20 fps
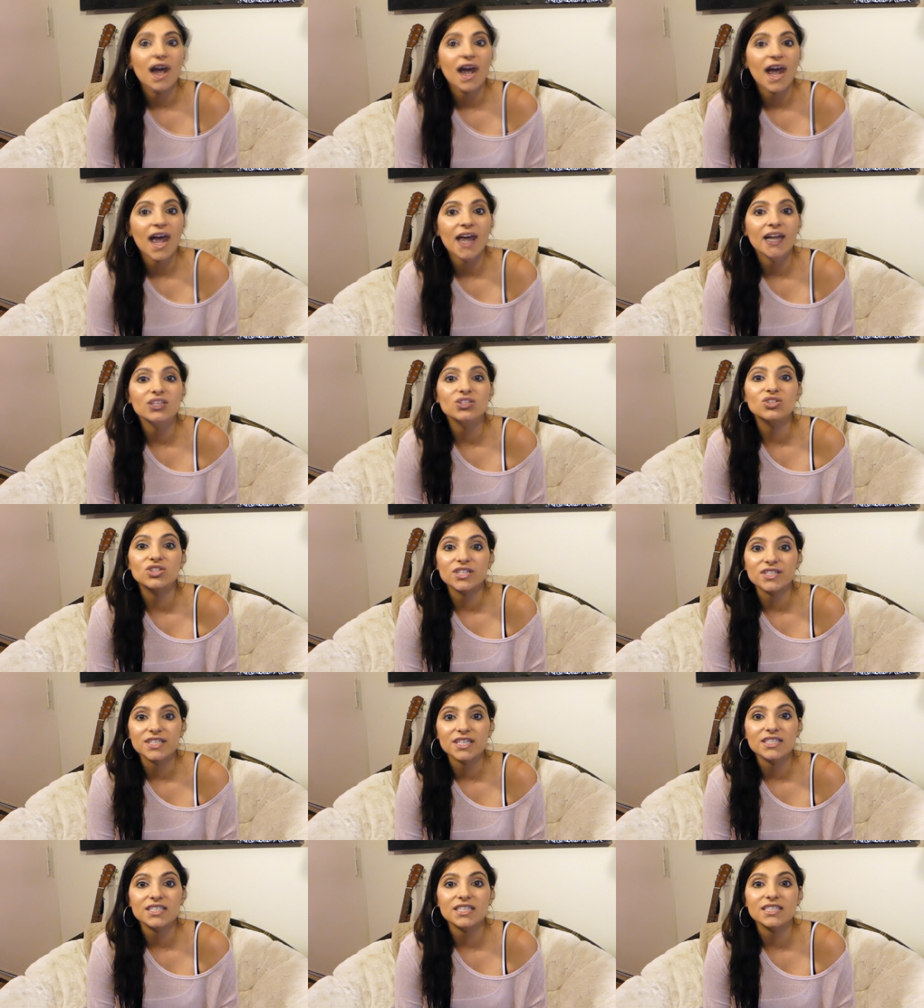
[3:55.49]
And
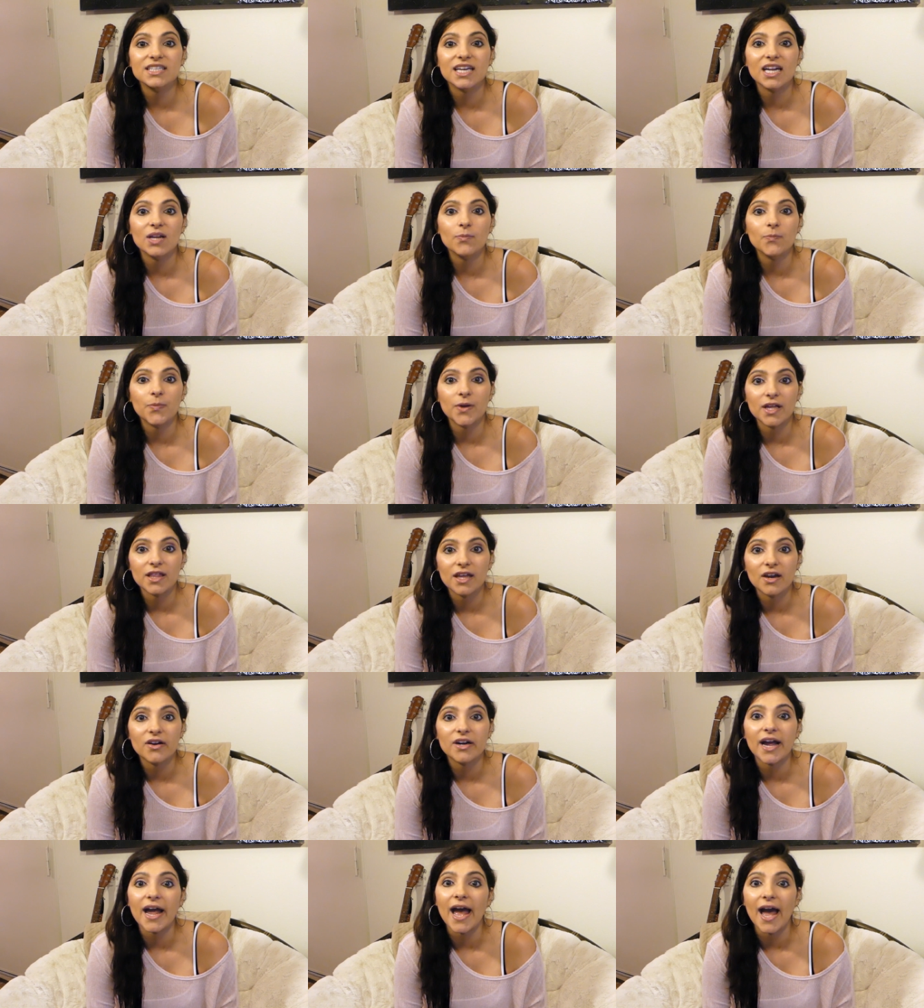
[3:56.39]
Jesus is gonna be
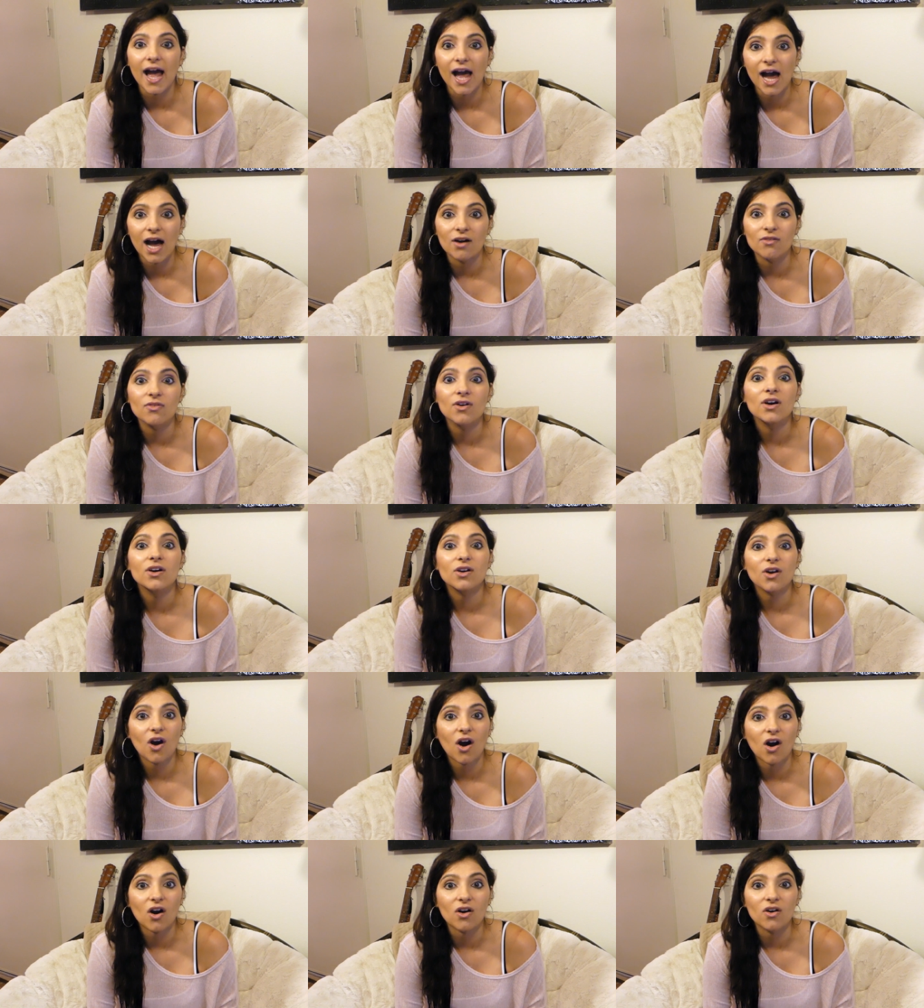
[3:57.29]
there to have
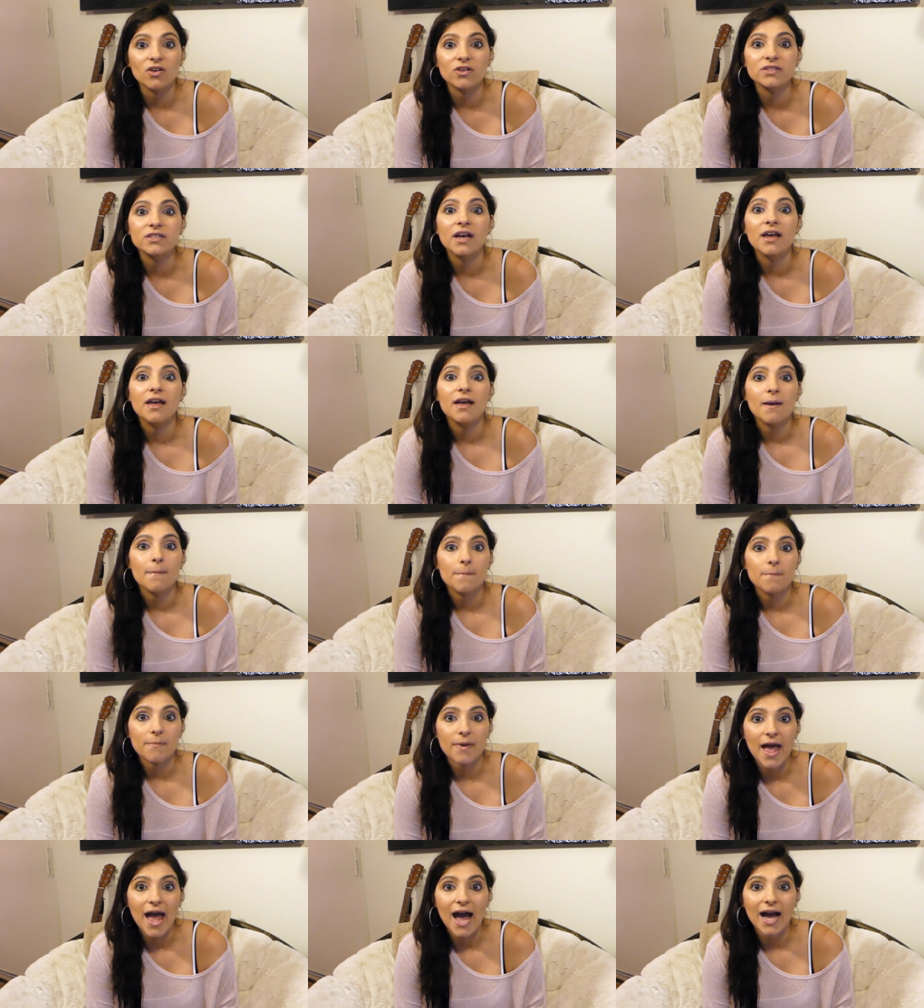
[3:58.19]
Carl's
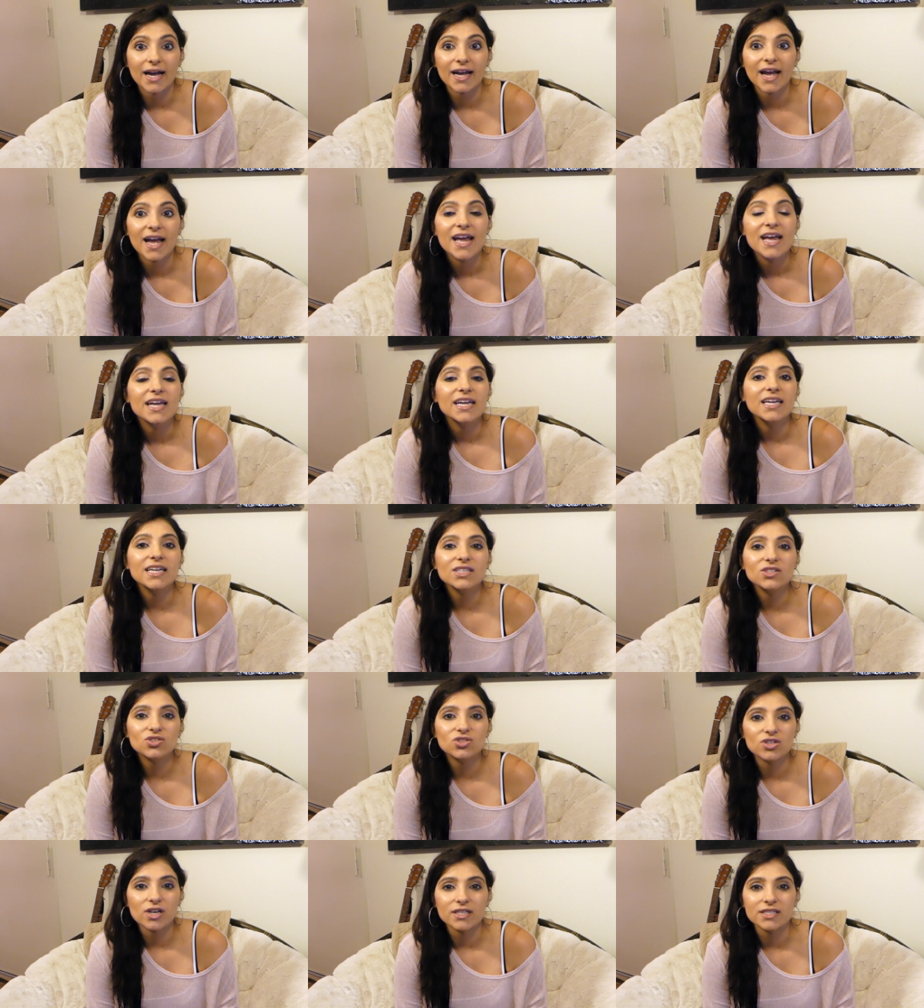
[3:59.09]
back.
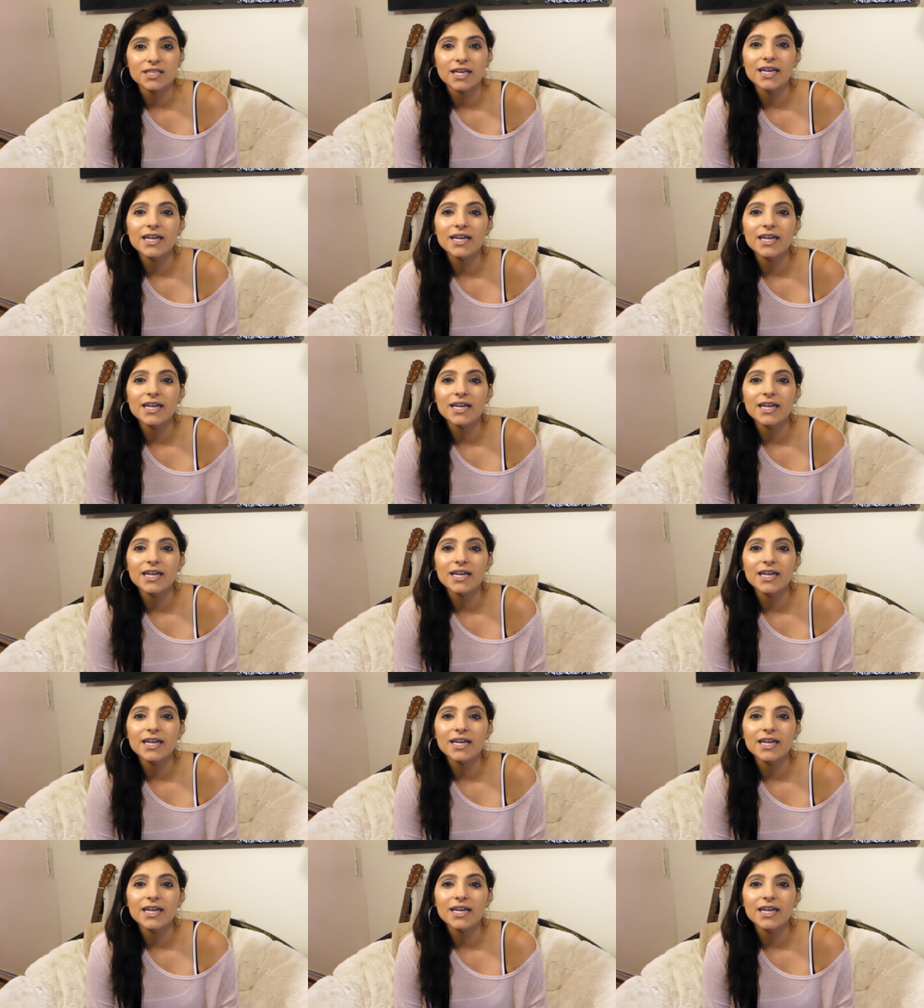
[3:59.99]
He's just